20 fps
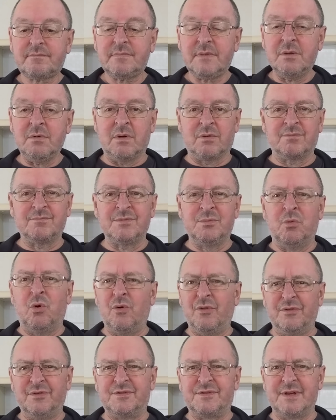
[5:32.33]
Well,
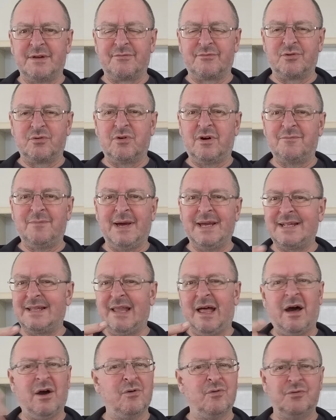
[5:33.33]
more than several. I've made
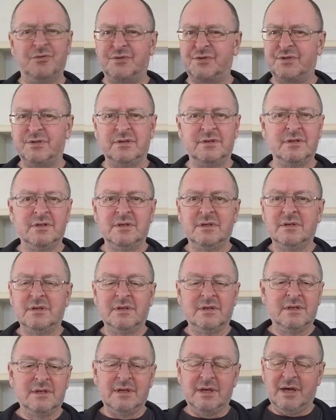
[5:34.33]
loads.
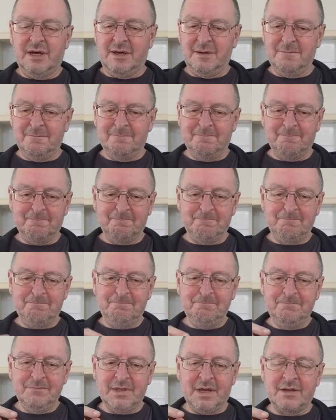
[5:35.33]
And
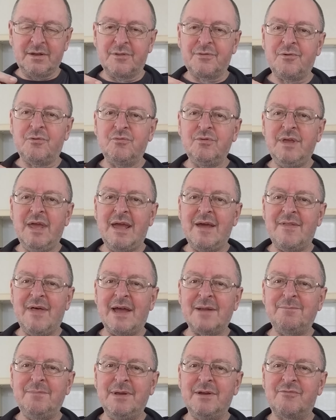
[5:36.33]
I thought, yeah,
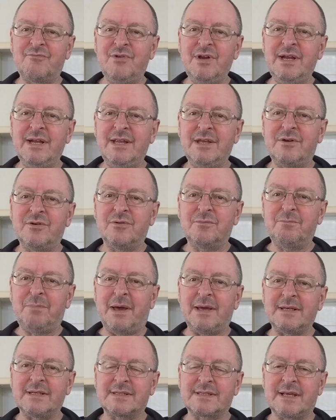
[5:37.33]
that'd be a really good
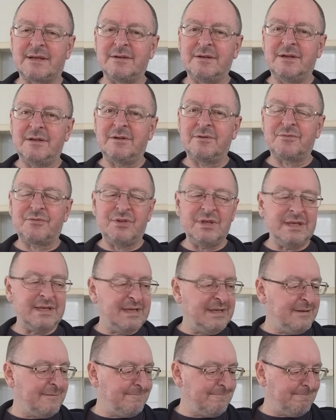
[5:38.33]
base. And I was
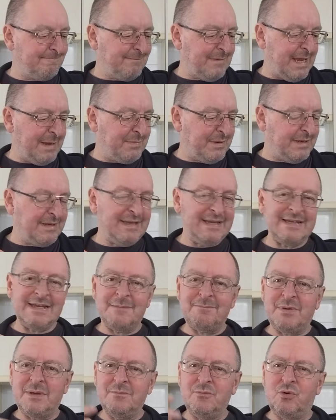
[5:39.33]
thinking, yeah, but it needed
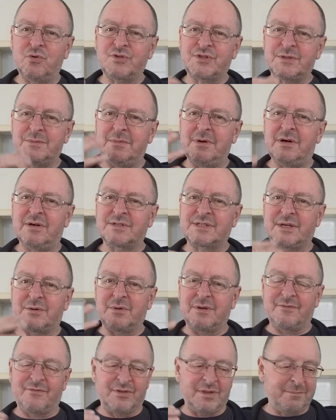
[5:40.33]
a bit more
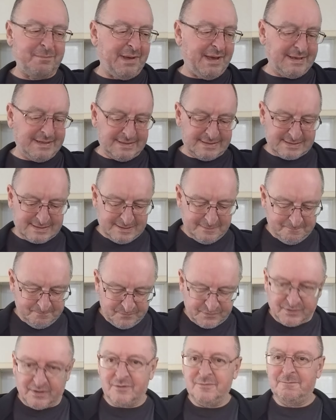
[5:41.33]
tomato-y for the base.
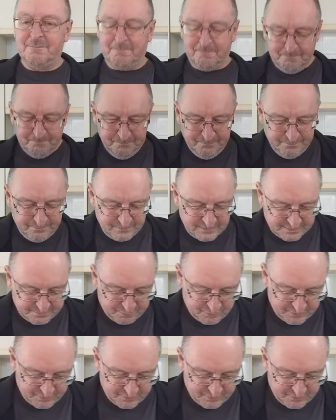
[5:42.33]
So, let's